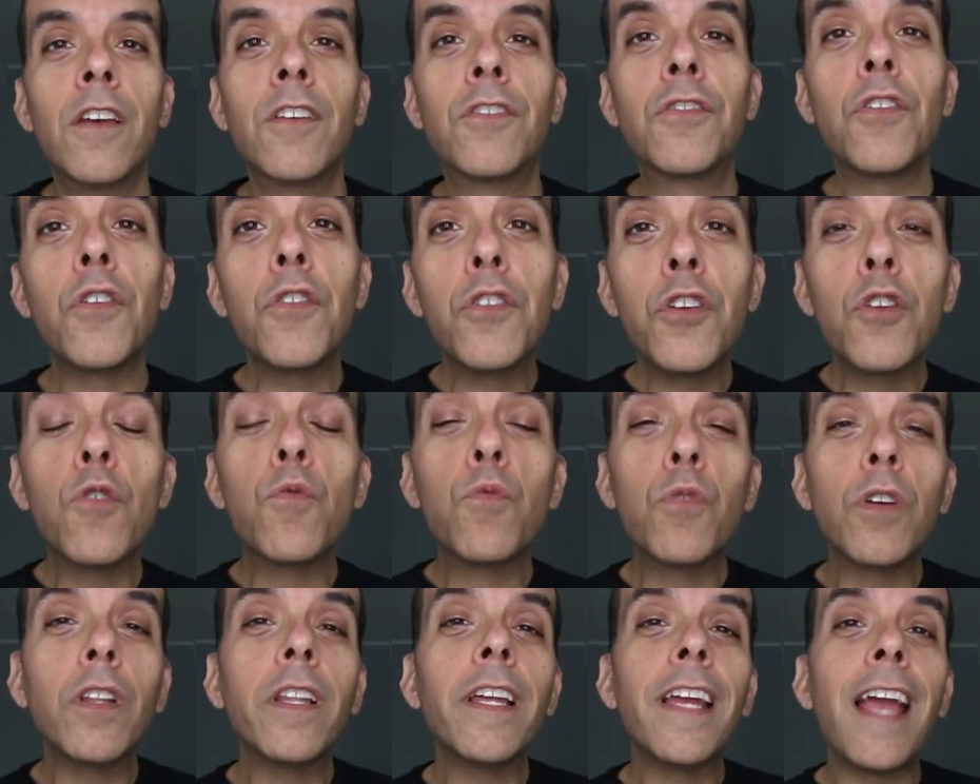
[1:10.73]
So you
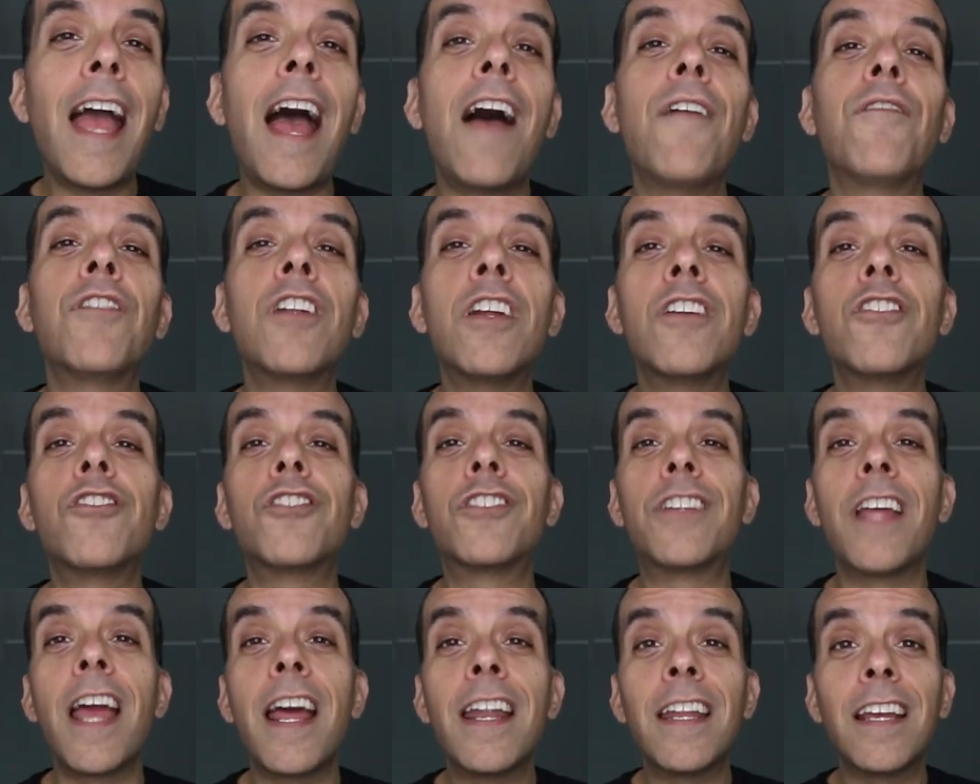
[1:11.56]
really have an
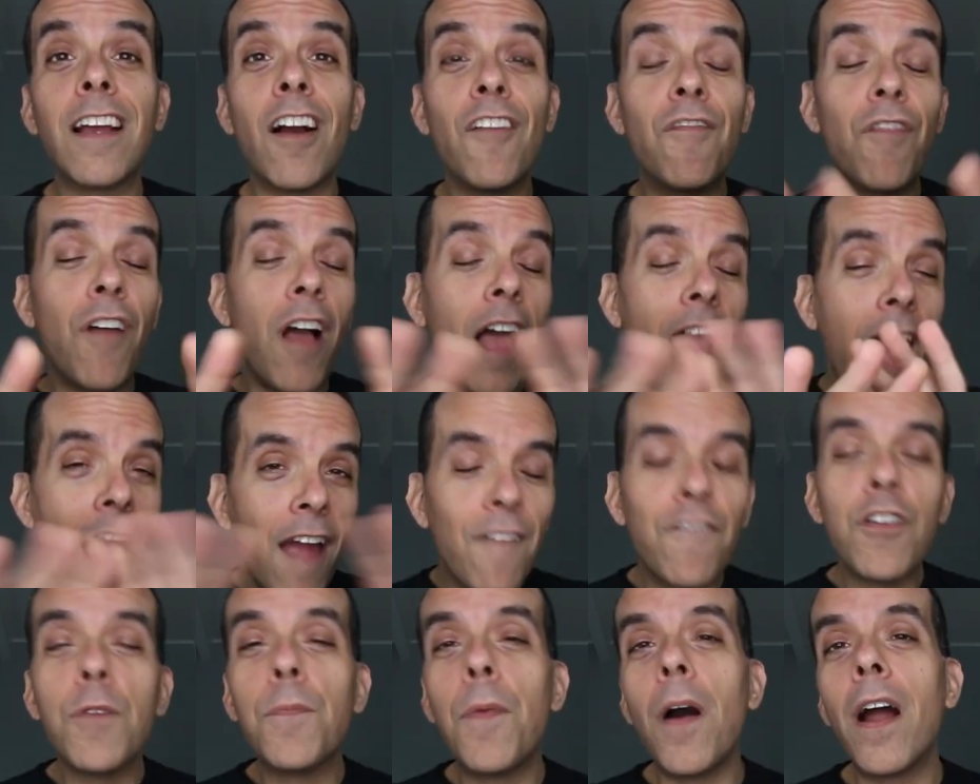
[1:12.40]
understanding of
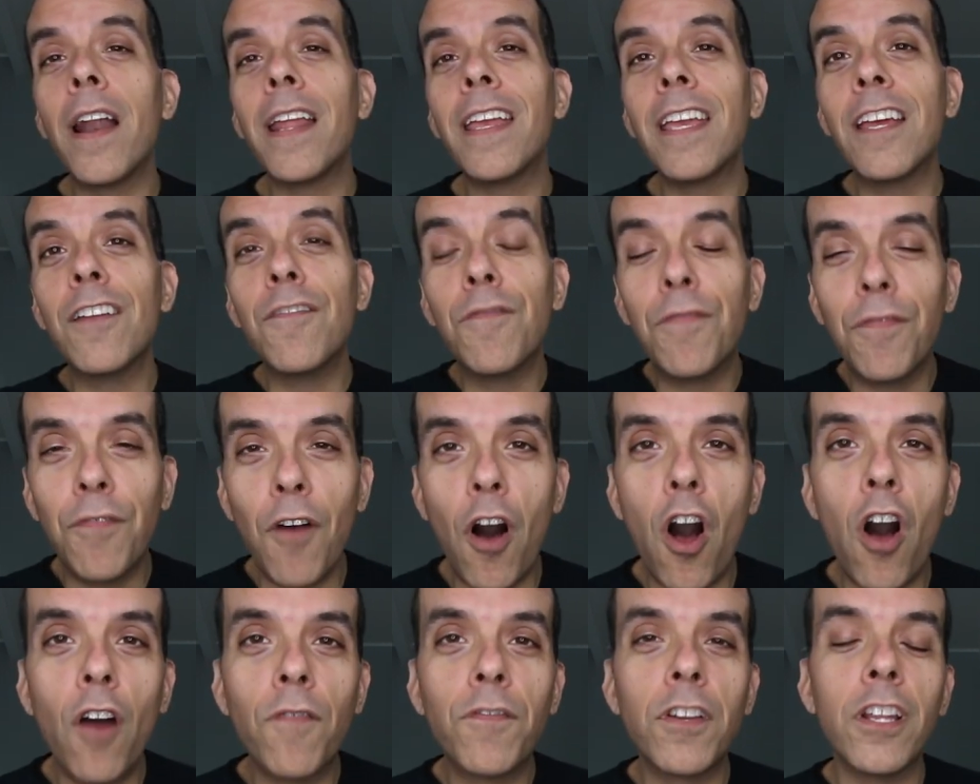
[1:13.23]
everybody
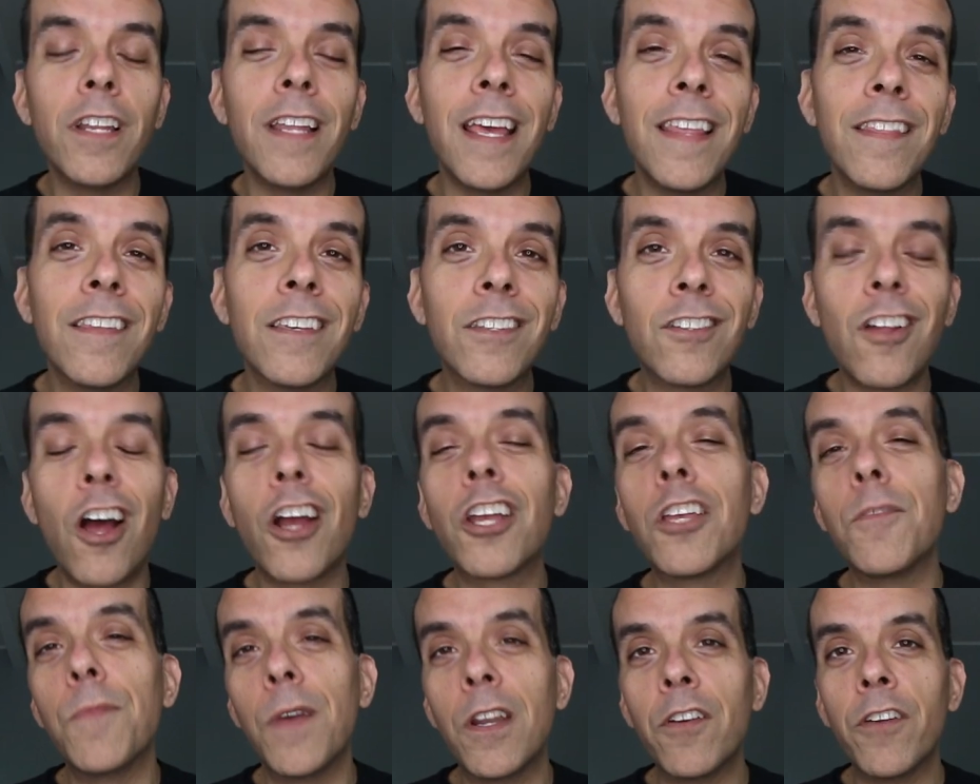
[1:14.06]
involved in this
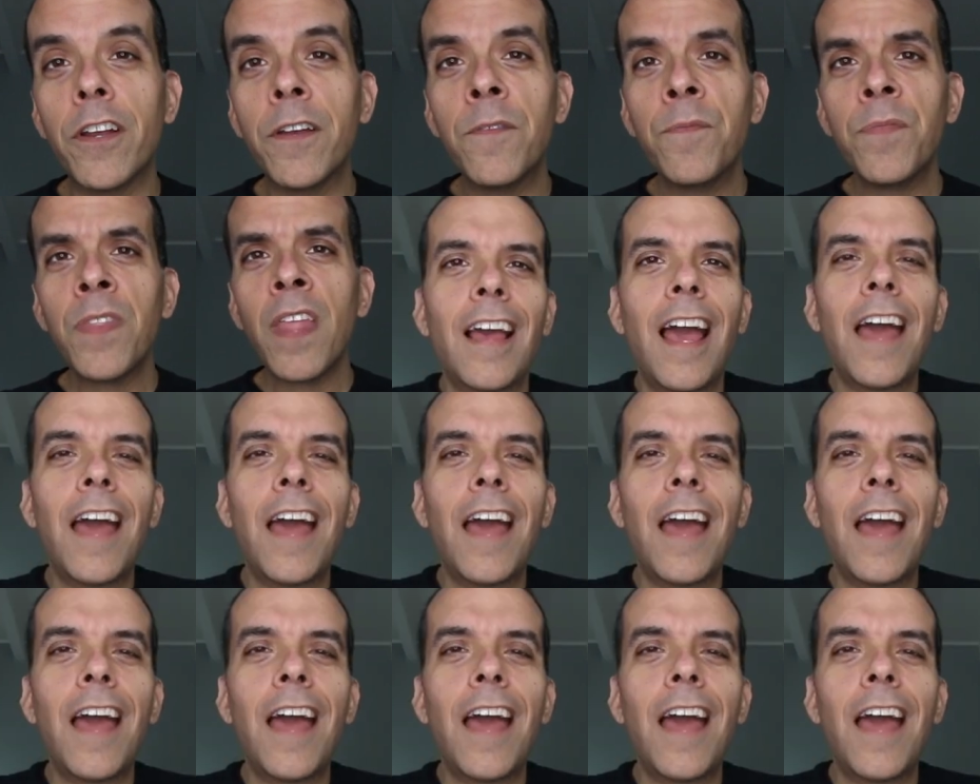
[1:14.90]
documentary.